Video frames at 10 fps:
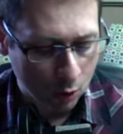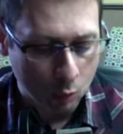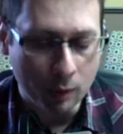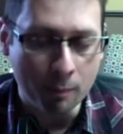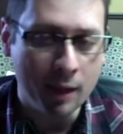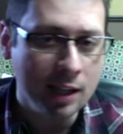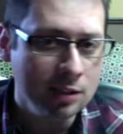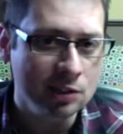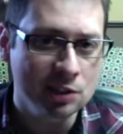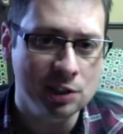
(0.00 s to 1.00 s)
we make
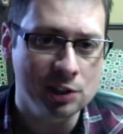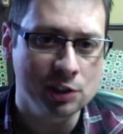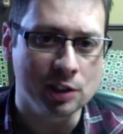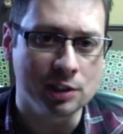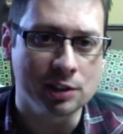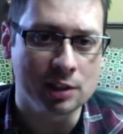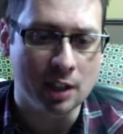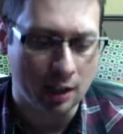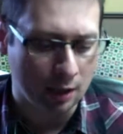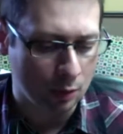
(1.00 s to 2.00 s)
decisions
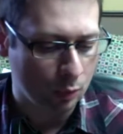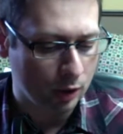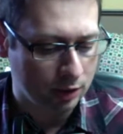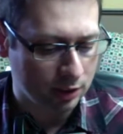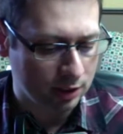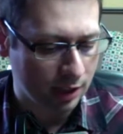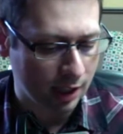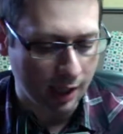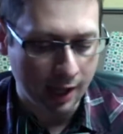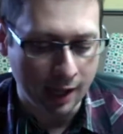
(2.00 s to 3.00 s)
and we just
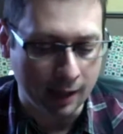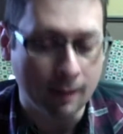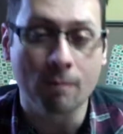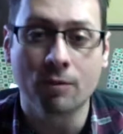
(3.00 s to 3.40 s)
say, hey,